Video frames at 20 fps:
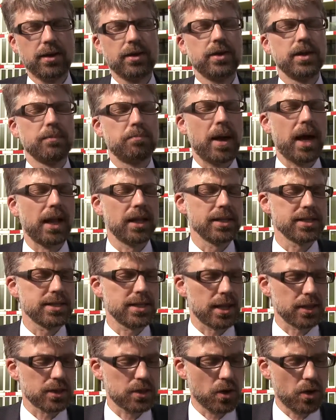the
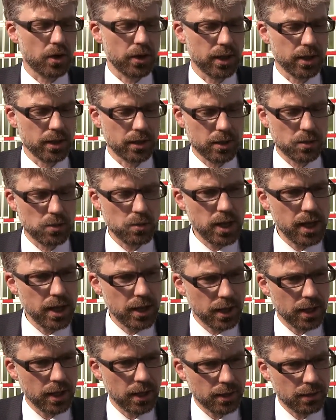panels are turning
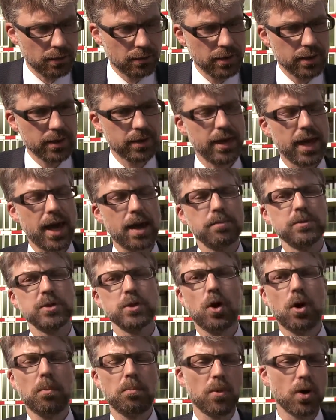greener, they
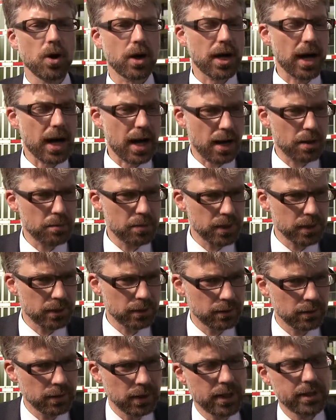absorb more
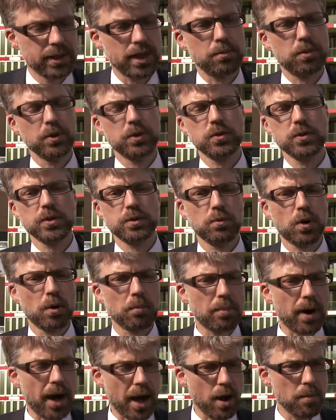carbon, they produce more
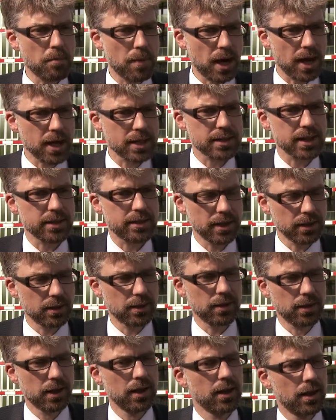biomass. I think
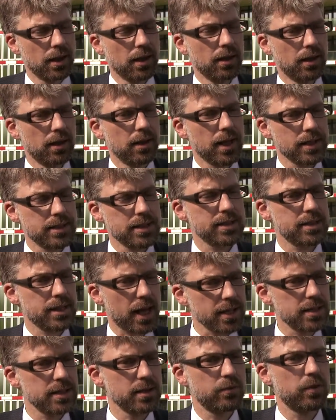that's
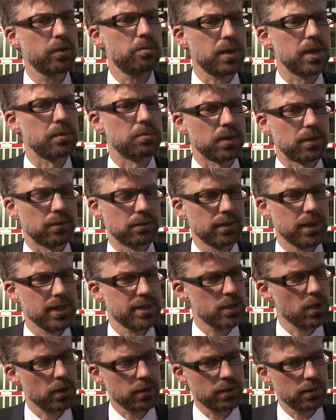exciting for people.
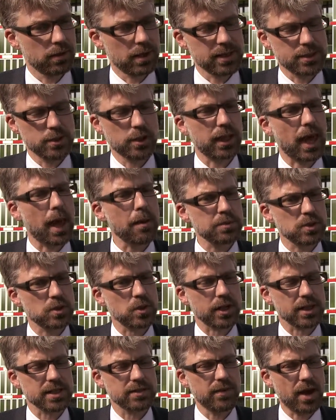It's not
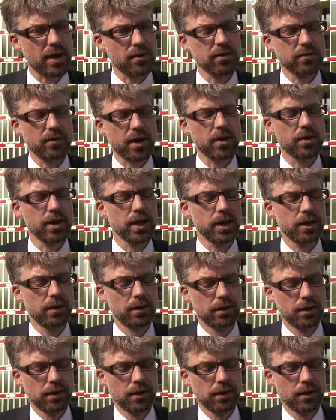abstract, it's very, very